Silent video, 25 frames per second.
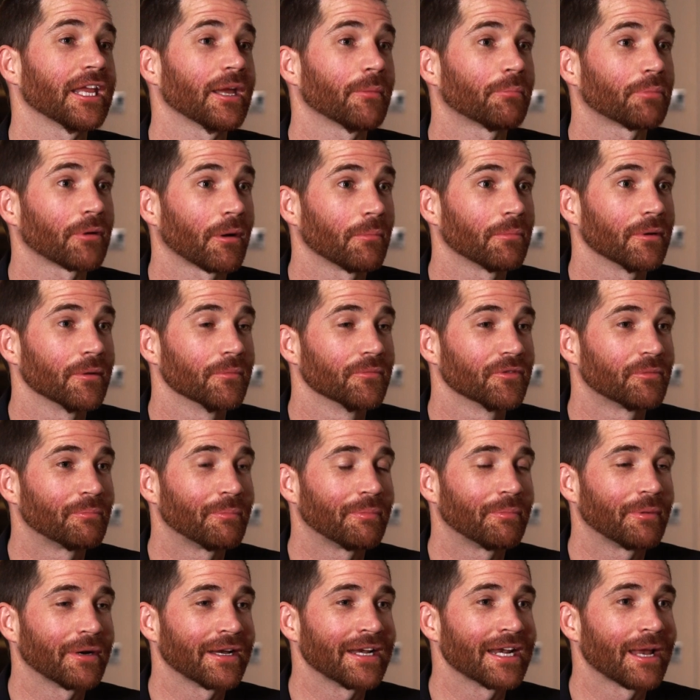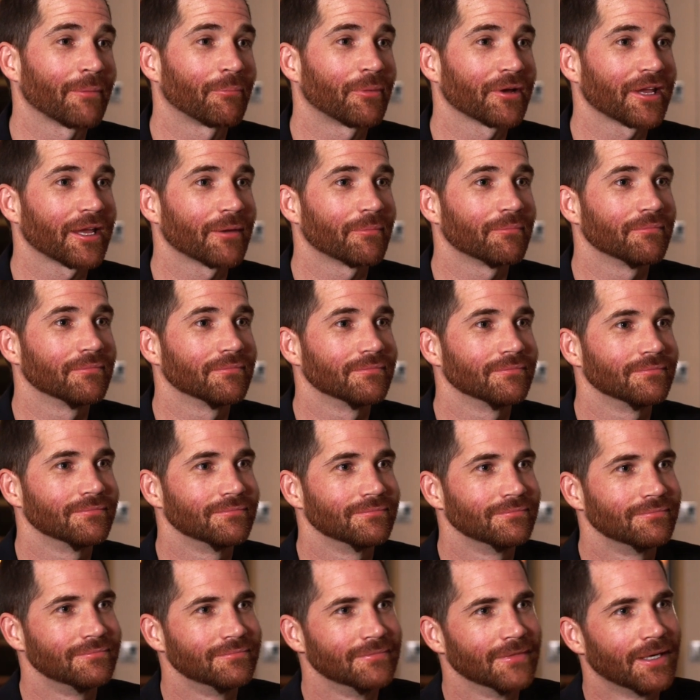of your problems? Bringing up all your
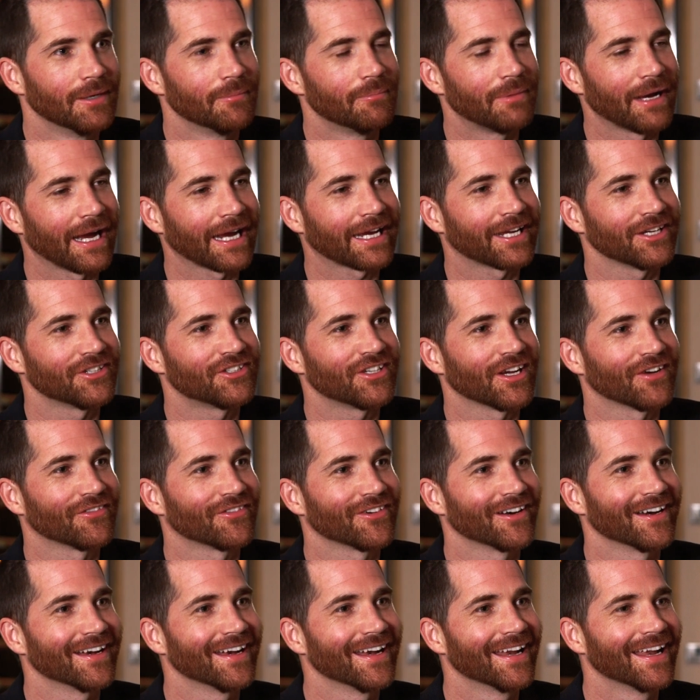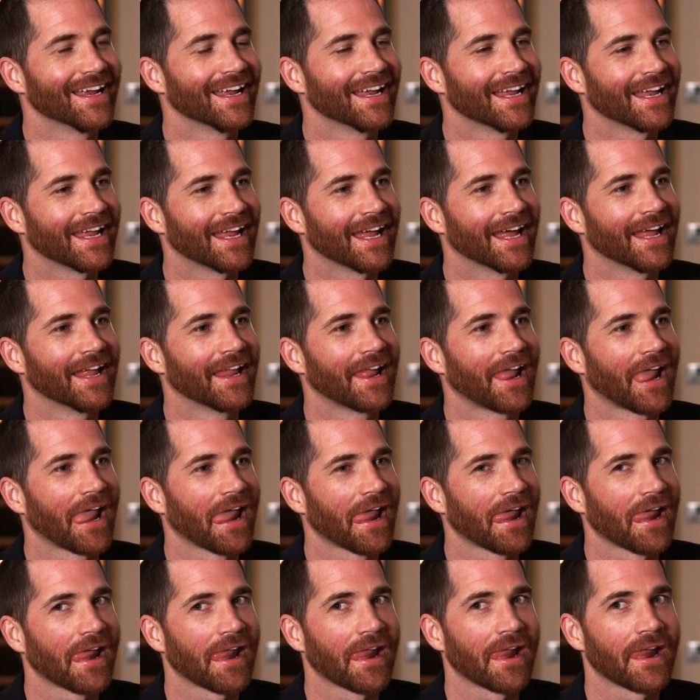baggage. Depends who you are, innit? Depends
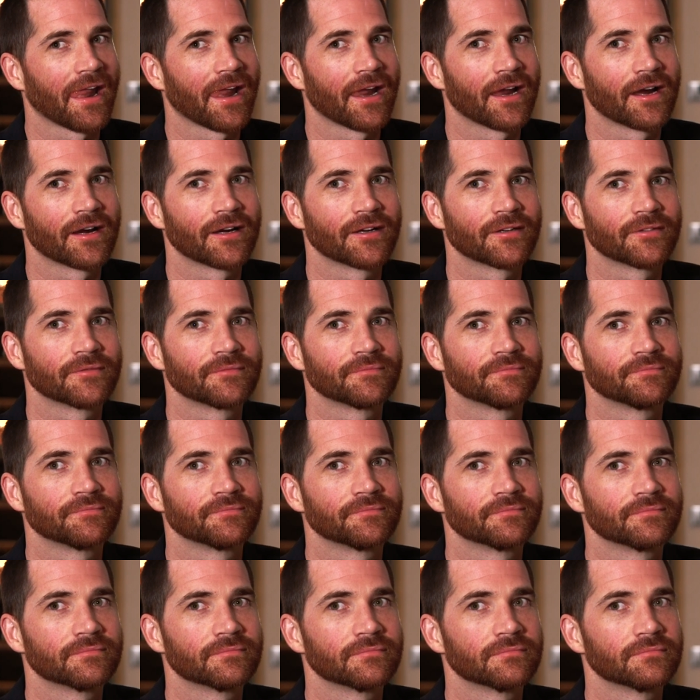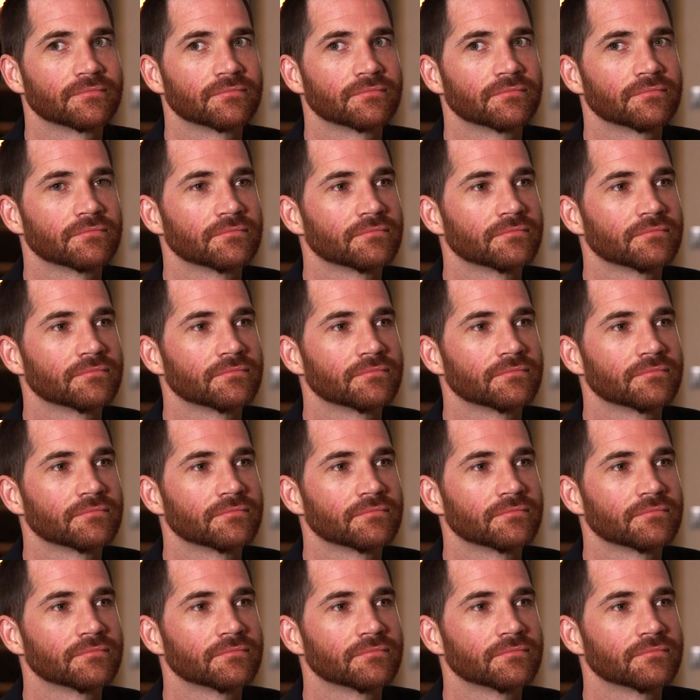because every actors